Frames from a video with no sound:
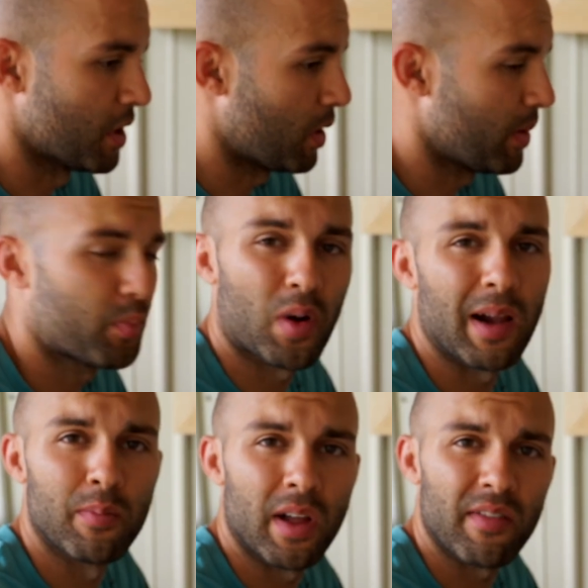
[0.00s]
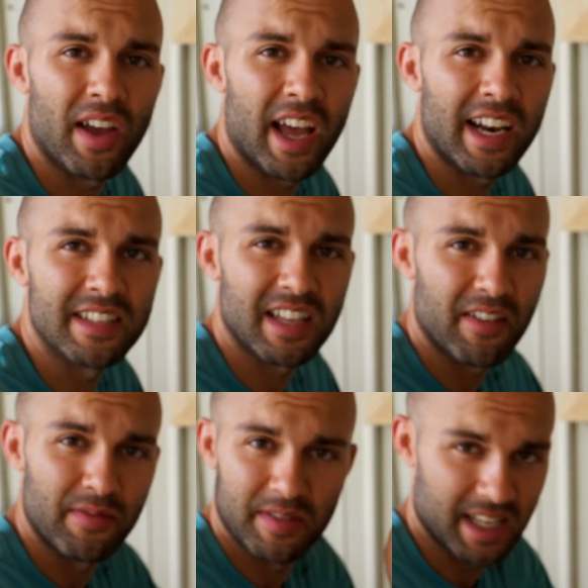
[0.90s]
only problem I've had is I
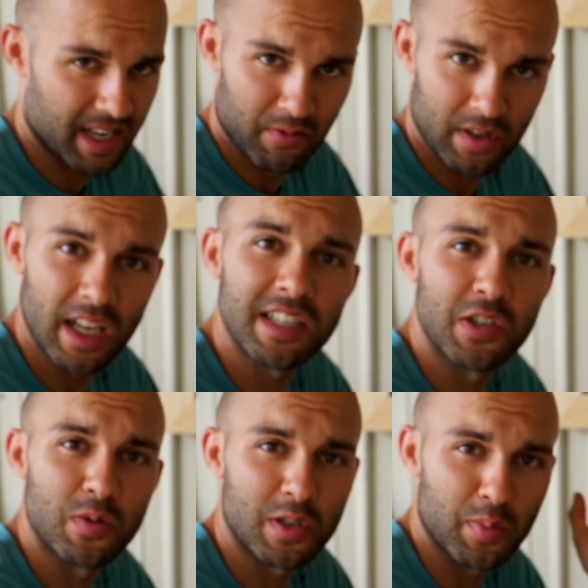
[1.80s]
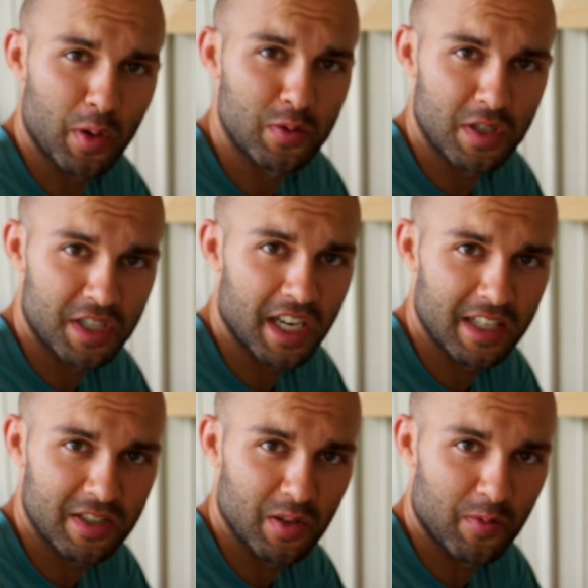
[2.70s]
didn't realize you were supposed to
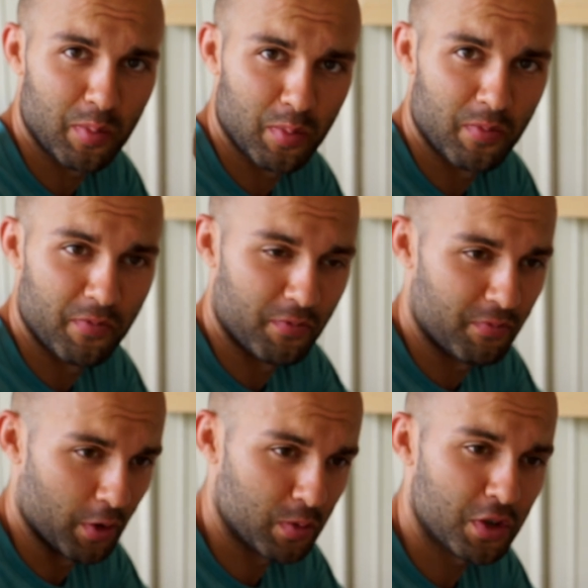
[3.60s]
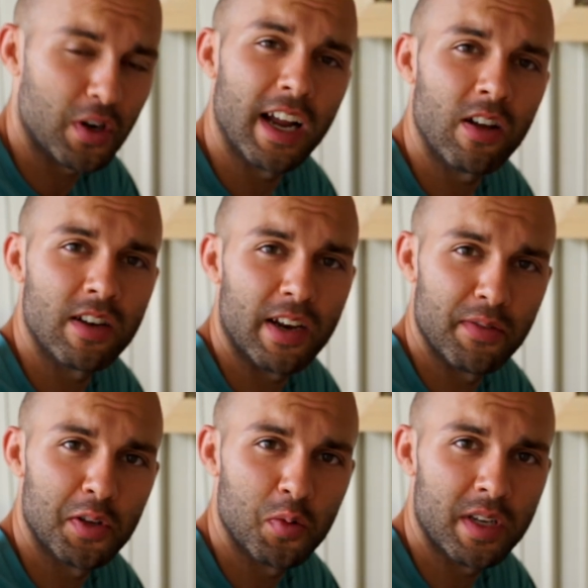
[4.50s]
change the filter out every
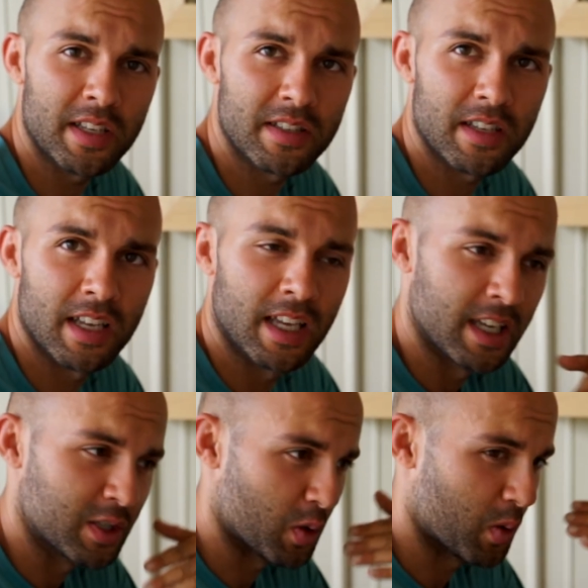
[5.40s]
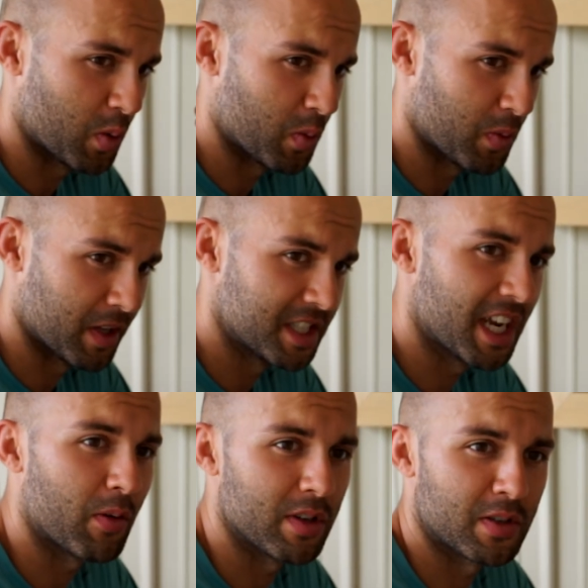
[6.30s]
2 weeks, so the
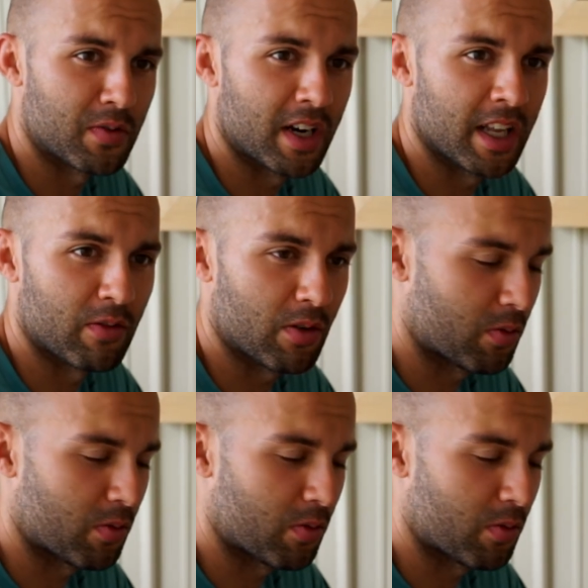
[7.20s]
jet wasn't running